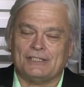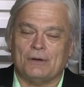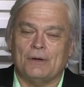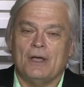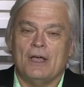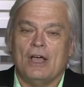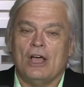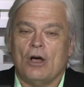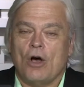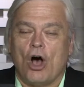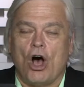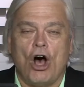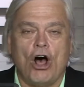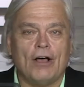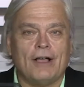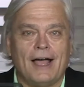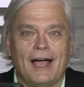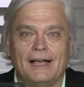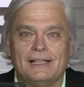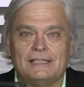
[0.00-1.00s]
So
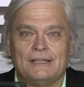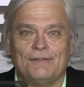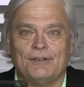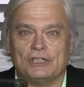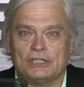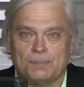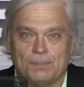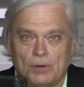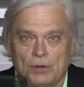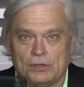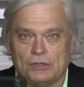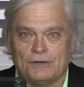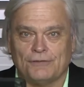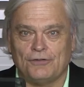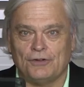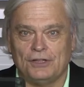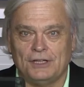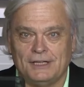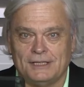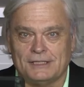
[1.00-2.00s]
all kinds of exposure
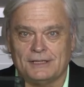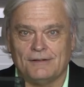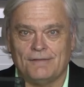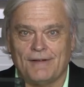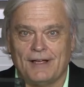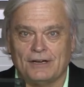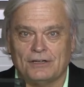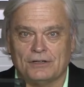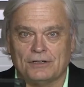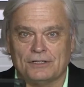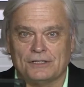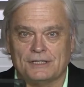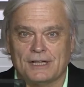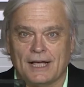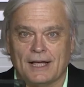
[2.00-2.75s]
for these inventors.